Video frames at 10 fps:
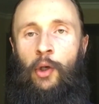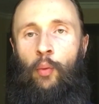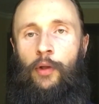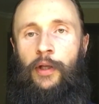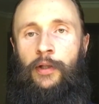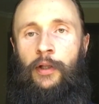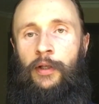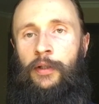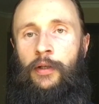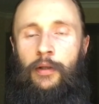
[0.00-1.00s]
will get
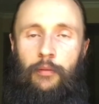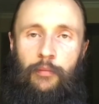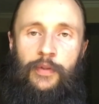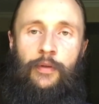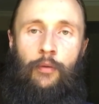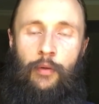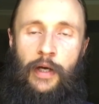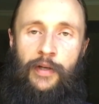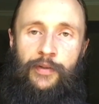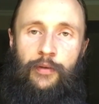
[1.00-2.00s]
clean. And so
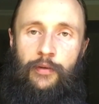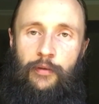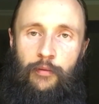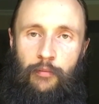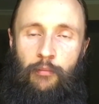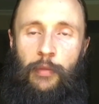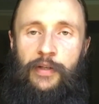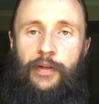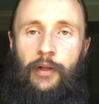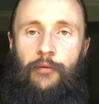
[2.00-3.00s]
as it
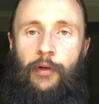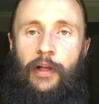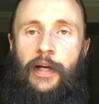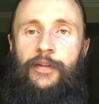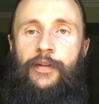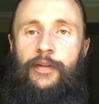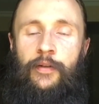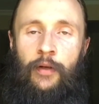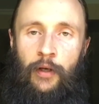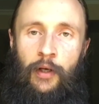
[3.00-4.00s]
basically relaxes,
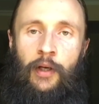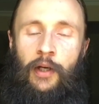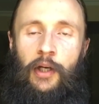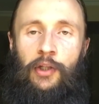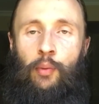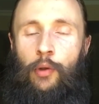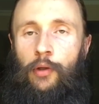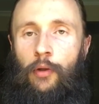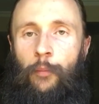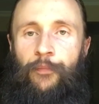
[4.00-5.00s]
it
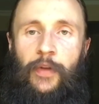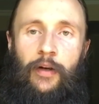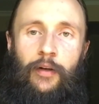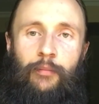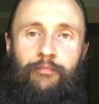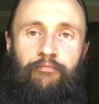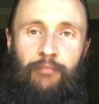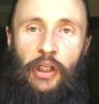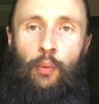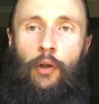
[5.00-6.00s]
will
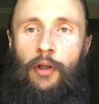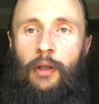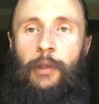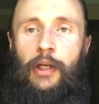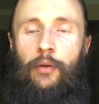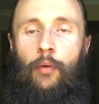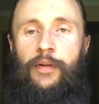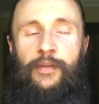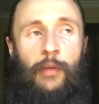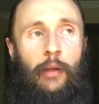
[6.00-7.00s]
eliminate all
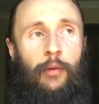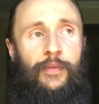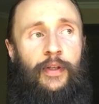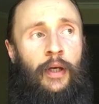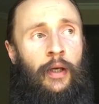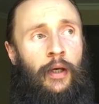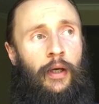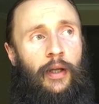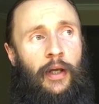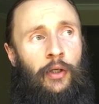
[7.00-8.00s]
these problems.
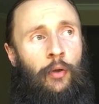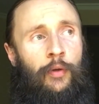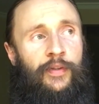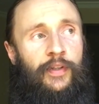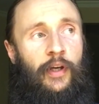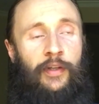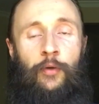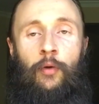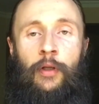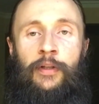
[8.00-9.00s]
And I noticed, I
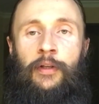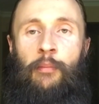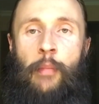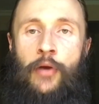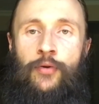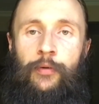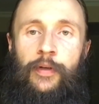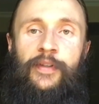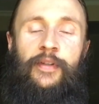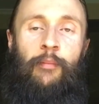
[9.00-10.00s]
certainly didn't measure
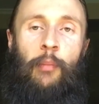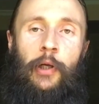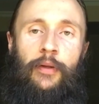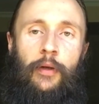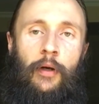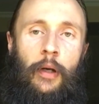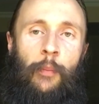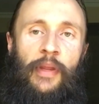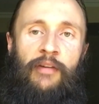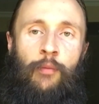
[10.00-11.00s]
this, but
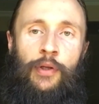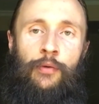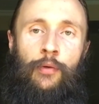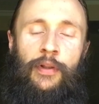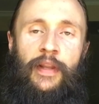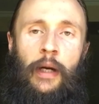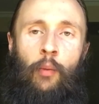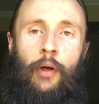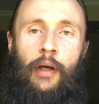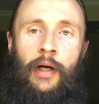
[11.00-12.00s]
if we do it that
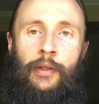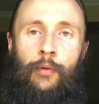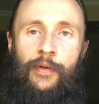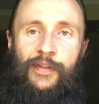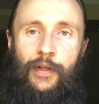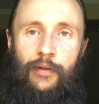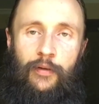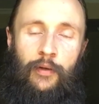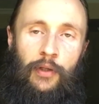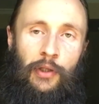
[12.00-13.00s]
way, I noticed
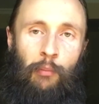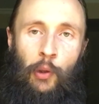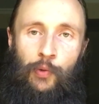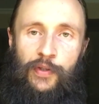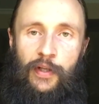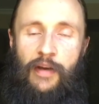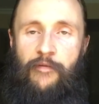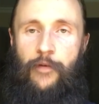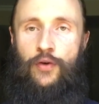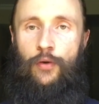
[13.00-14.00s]
that the most
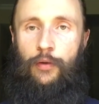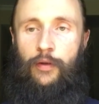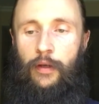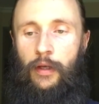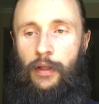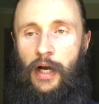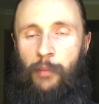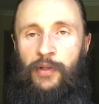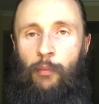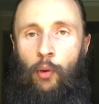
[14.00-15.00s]
efficient and
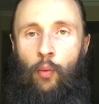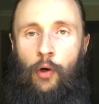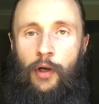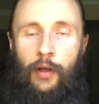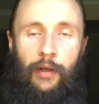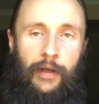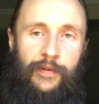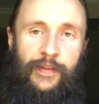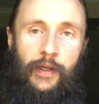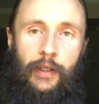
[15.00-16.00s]
optimal work
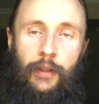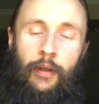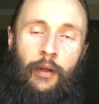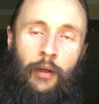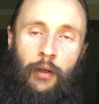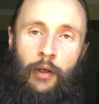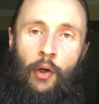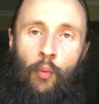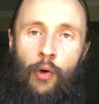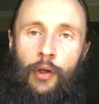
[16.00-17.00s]
gets done
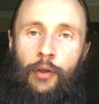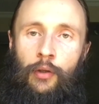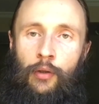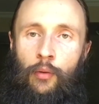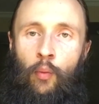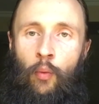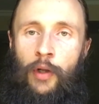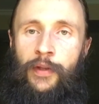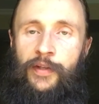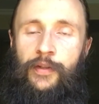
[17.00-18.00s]
when
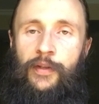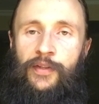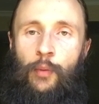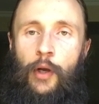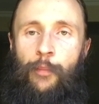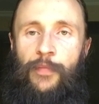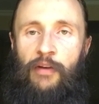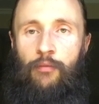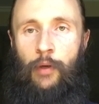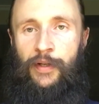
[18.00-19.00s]
one does it this way.
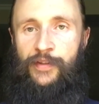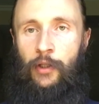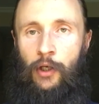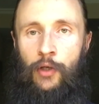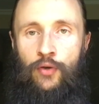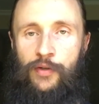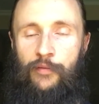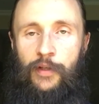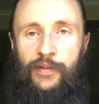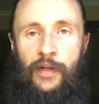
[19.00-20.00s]
If one is unconscious of
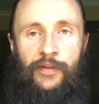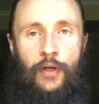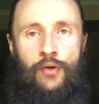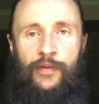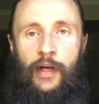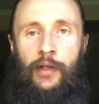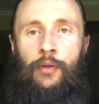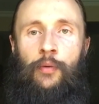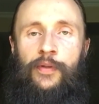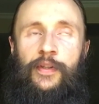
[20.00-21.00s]
these sensations, I
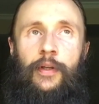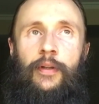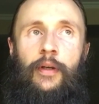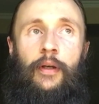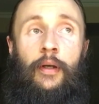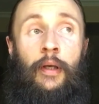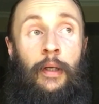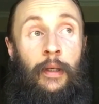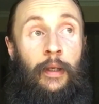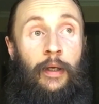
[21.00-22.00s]
noticed that
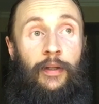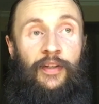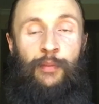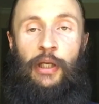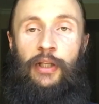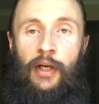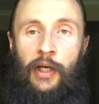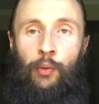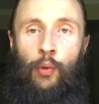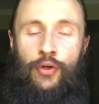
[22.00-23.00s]
the speed
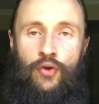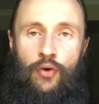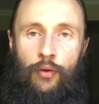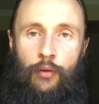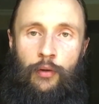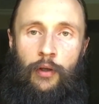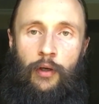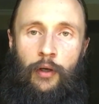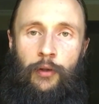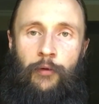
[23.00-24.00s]
at which
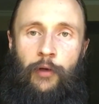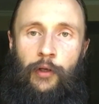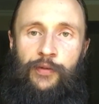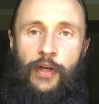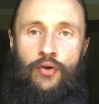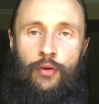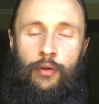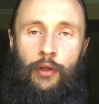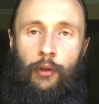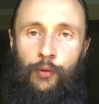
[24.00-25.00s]
the relaxation,
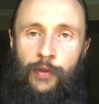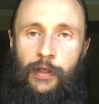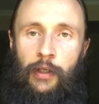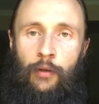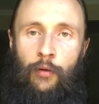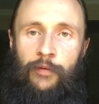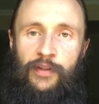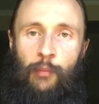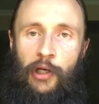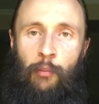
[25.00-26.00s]
the loosening of these
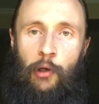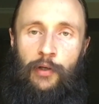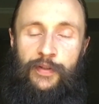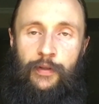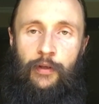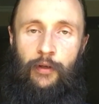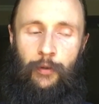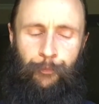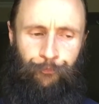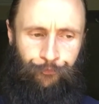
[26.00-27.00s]
body parts, the